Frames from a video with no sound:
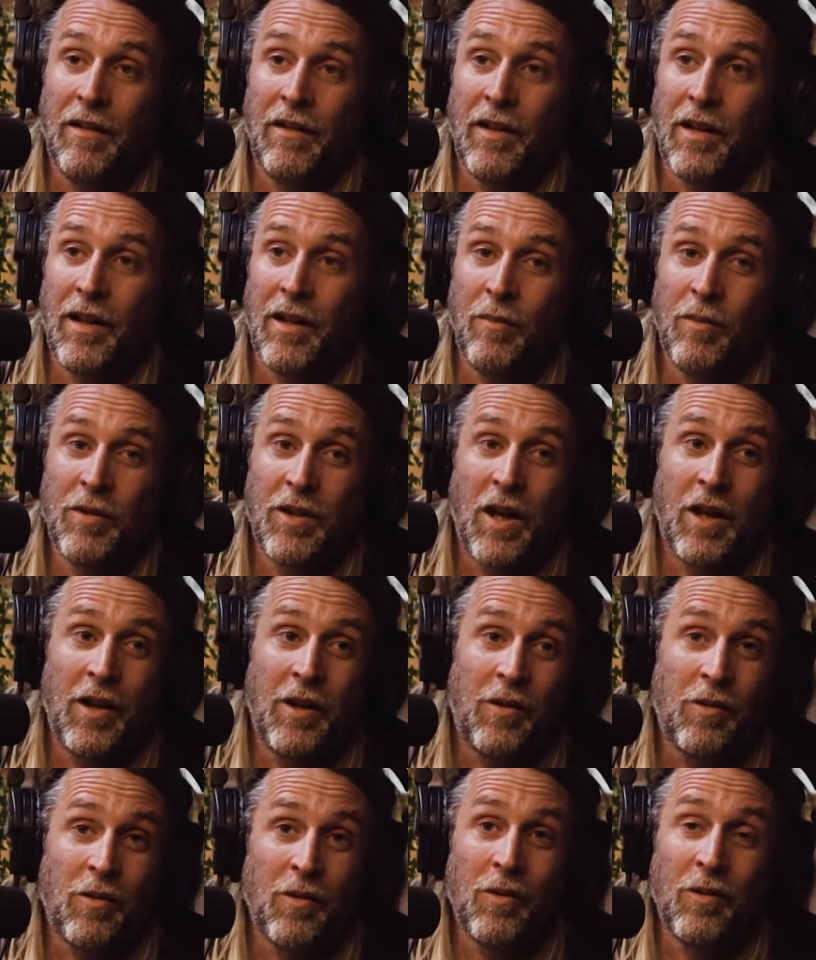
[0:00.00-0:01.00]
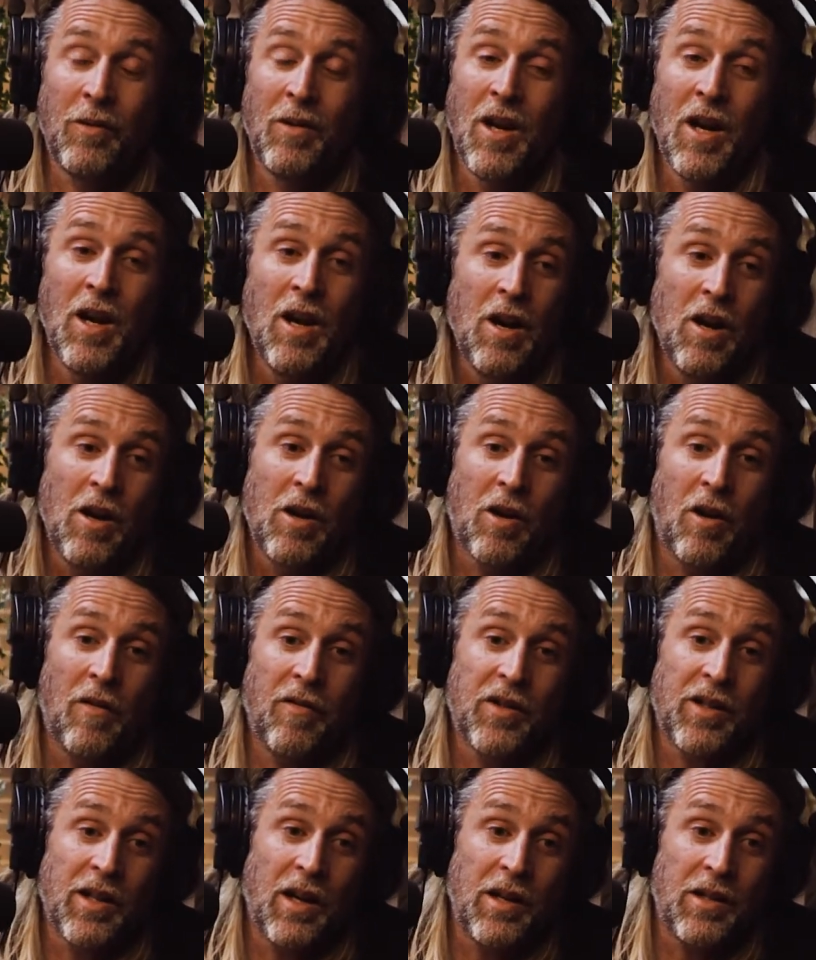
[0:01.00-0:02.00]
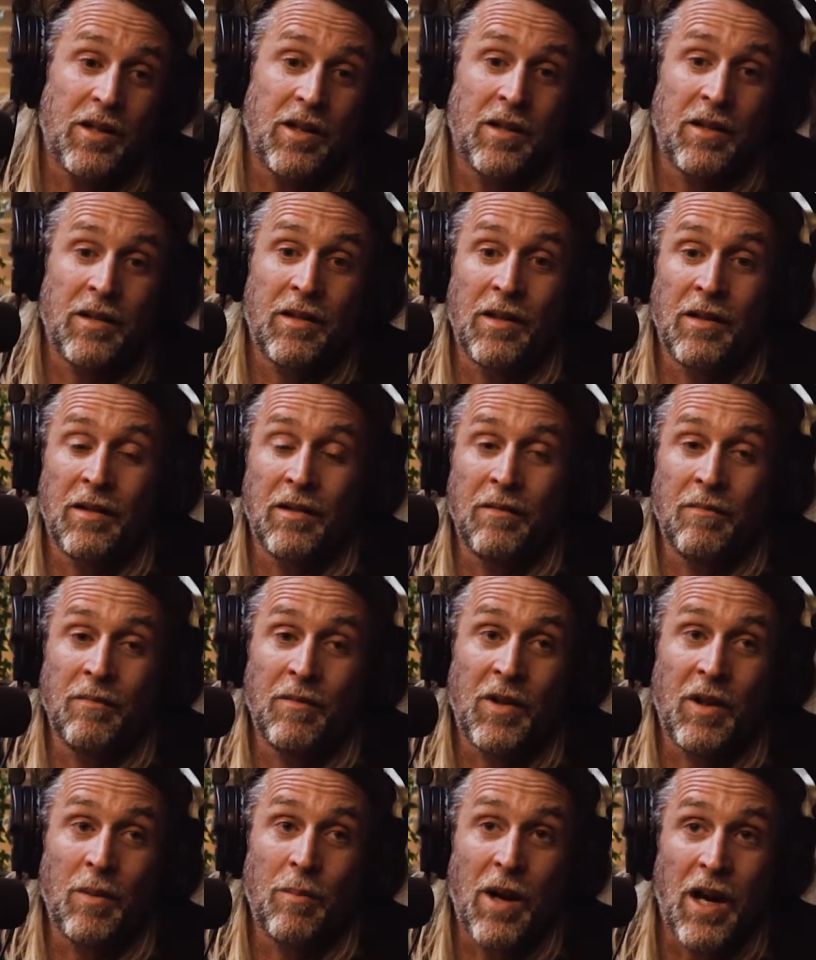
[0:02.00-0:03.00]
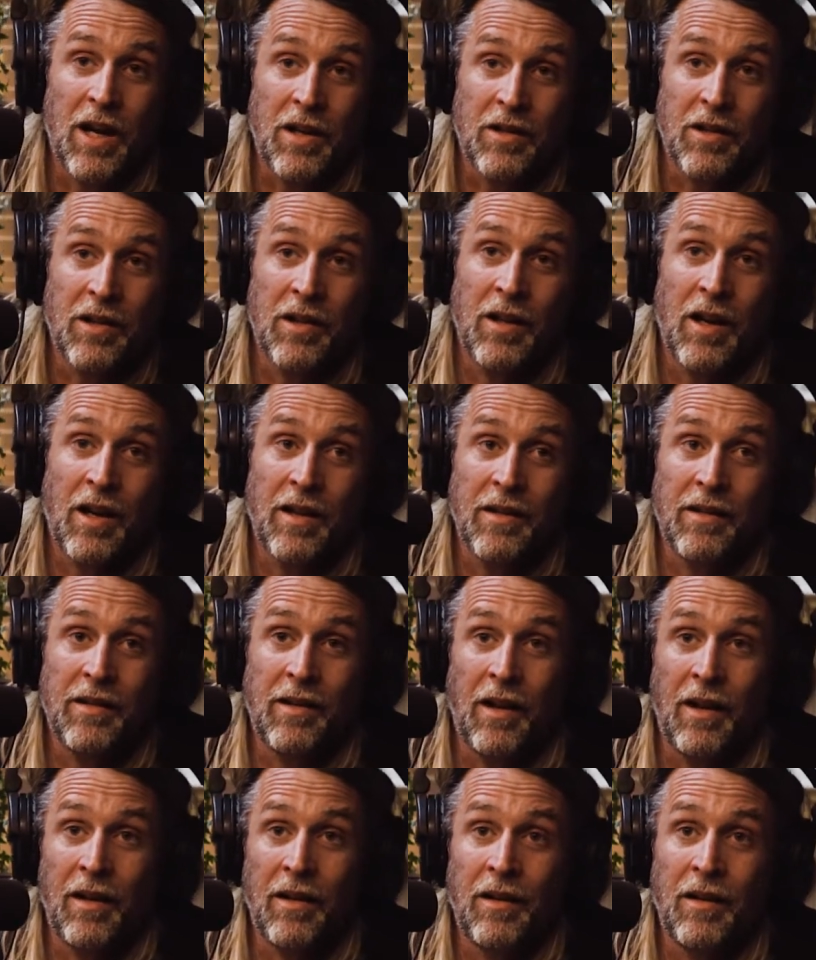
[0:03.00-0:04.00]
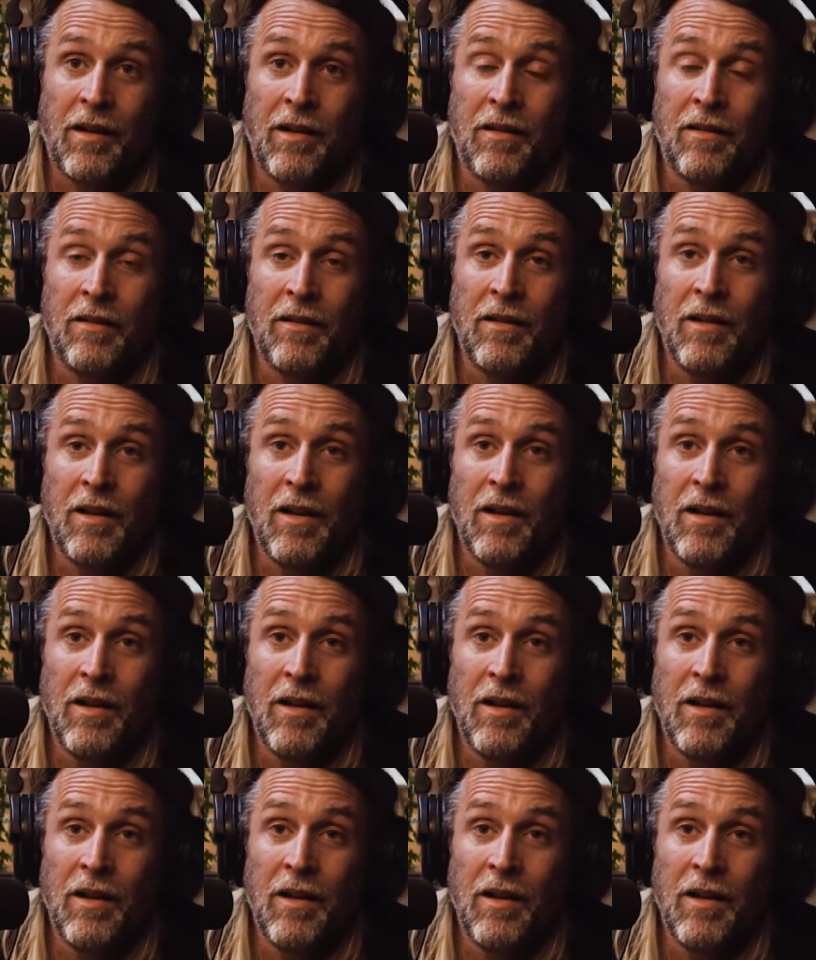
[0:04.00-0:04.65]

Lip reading: And it was only through conversations and compassion and understanding and